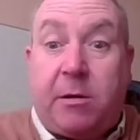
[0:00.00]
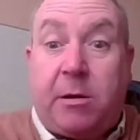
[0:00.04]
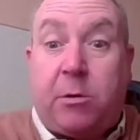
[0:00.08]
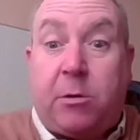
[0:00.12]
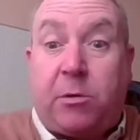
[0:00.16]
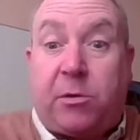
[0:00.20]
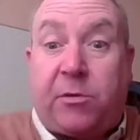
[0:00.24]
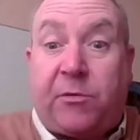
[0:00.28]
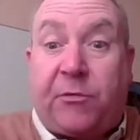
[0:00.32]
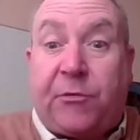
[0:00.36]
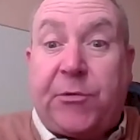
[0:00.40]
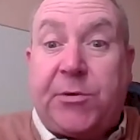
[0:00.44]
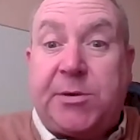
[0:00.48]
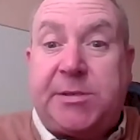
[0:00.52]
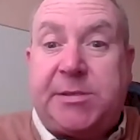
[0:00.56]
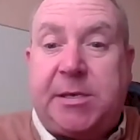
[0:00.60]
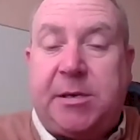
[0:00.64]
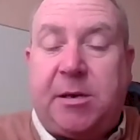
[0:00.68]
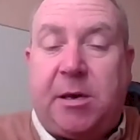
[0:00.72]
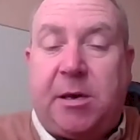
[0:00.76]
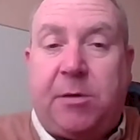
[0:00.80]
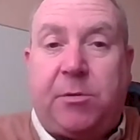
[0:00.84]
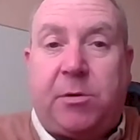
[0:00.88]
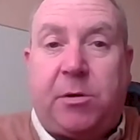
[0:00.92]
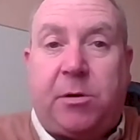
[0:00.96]
The first
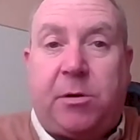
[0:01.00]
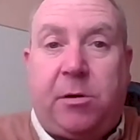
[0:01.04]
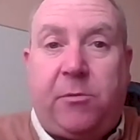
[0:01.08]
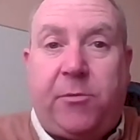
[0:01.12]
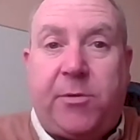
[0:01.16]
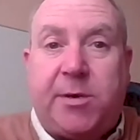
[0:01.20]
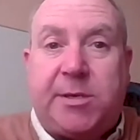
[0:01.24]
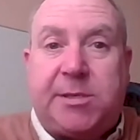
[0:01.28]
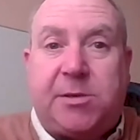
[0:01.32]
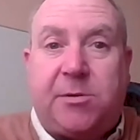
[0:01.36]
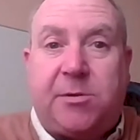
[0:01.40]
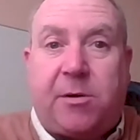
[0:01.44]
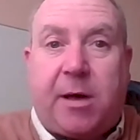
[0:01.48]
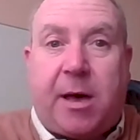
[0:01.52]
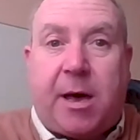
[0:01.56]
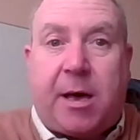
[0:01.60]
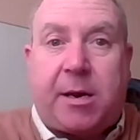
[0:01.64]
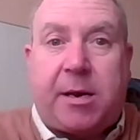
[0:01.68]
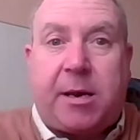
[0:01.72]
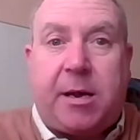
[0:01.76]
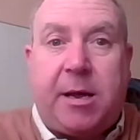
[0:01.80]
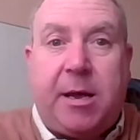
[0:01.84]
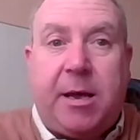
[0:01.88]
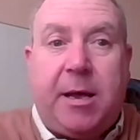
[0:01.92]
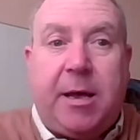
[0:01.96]
thing I would always look
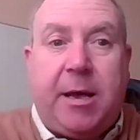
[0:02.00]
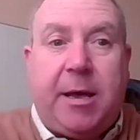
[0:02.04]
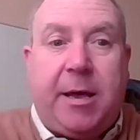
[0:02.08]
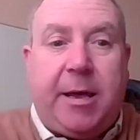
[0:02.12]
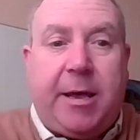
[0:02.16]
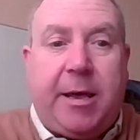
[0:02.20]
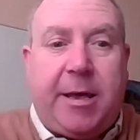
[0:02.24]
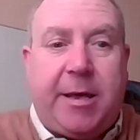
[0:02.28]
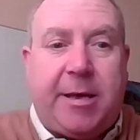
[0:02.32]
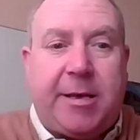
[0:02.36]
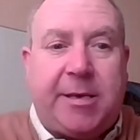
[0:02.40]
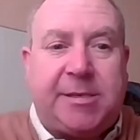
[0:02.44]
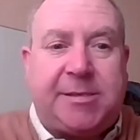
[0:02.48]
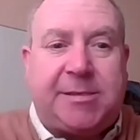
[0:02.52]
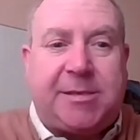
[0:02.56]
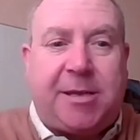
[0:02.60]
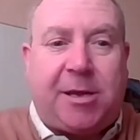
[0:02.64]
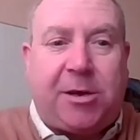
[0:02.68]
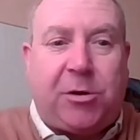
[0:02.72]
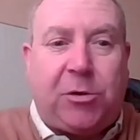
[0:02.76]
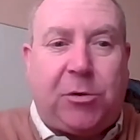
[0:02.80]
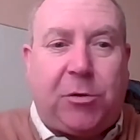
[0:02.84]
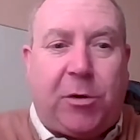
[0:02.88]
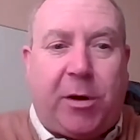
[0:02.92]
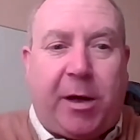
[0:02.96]
at is,
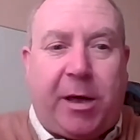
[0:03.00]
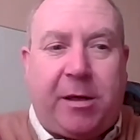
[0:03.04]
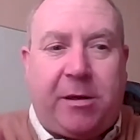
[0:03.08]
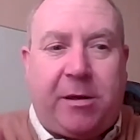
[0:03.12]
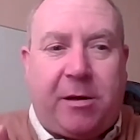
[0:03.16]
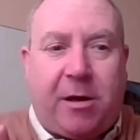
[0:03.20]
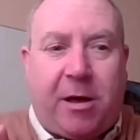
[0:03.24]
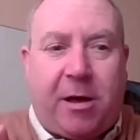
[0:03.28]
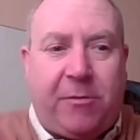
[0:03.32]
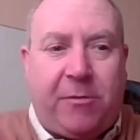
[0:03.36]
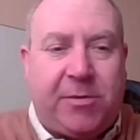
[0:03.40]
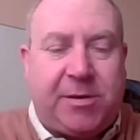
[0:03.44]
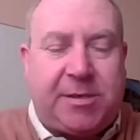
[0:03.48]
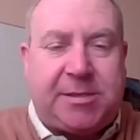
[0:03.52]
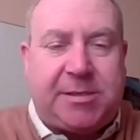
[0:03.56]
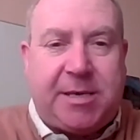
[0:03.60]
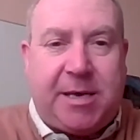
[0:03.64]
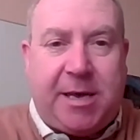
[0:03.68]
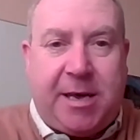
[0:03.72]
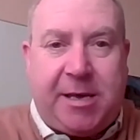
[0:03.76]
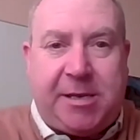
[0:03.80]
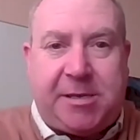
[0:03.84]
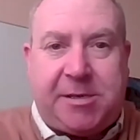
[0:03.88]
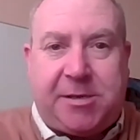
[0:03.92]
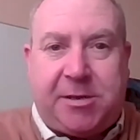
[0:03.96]
I would
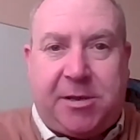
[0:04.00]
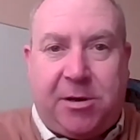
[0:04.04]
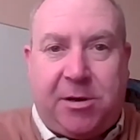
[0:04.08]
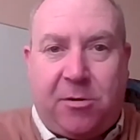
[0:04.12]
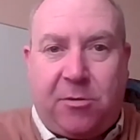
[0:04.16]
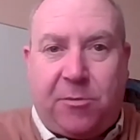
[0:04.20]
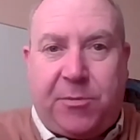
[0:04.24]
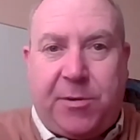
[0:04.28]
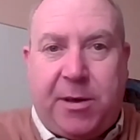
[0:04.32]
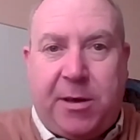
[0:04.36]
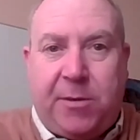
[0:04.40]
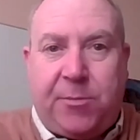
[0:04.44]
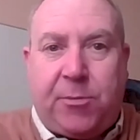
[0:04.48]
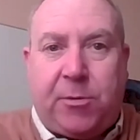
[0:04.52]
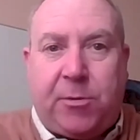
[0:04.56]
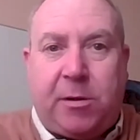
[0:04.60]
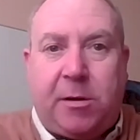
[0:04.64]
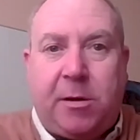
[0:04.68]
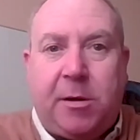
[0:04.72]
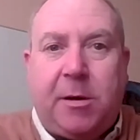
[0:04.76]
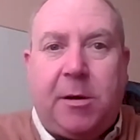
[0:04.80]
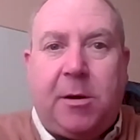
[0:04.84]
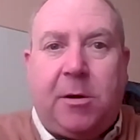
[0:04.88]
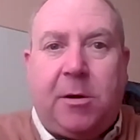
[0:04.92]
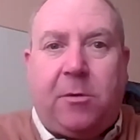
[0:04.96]
say to the young
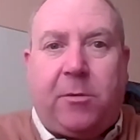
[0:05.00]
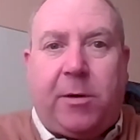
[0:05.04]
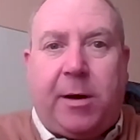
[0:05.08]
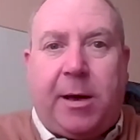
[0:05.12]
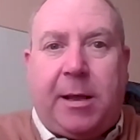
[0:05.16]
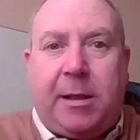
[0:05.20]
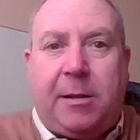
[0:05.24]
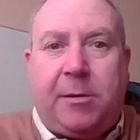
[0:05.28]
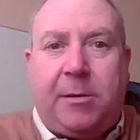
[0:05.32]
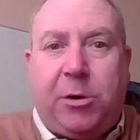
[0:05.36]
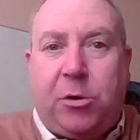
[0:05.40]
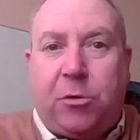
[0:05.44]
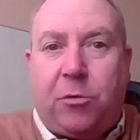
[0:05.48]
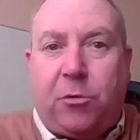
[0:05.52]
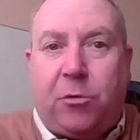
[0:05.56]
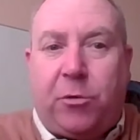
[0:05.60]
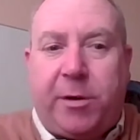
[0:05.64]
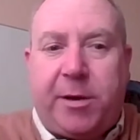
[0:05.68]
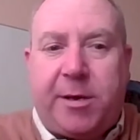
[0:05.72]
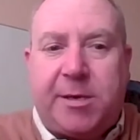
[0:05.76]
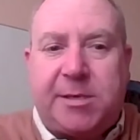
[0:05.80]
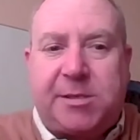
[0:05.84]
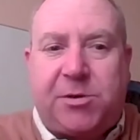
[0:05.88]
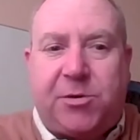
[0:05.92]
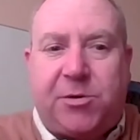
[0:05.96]
people, well, you're
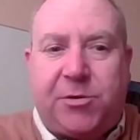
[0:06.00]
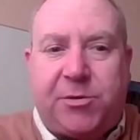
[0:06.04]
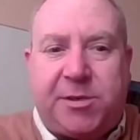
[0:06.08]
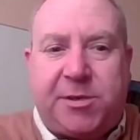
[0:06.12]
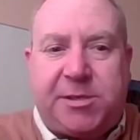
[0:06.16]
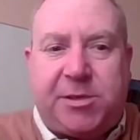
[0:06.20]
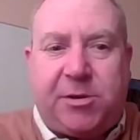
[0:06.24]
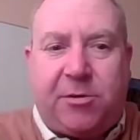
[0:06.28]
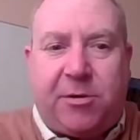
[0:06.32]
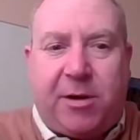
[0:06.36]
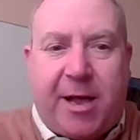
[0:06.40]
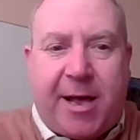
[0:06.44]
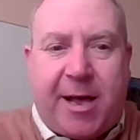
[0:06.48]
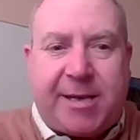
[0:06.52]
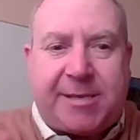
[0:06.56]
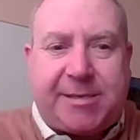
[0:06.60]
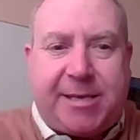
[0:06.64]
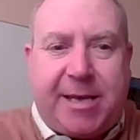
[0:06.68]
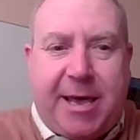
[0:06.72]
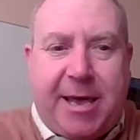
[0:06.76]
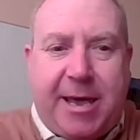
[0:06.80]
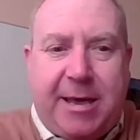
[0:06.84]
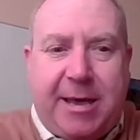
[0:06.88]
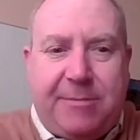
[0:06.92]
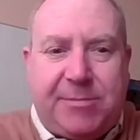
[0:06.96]
only as good as your
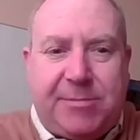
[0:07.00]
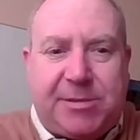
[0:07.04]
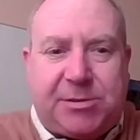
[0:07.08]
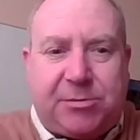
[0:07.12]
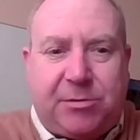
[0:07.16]
last game.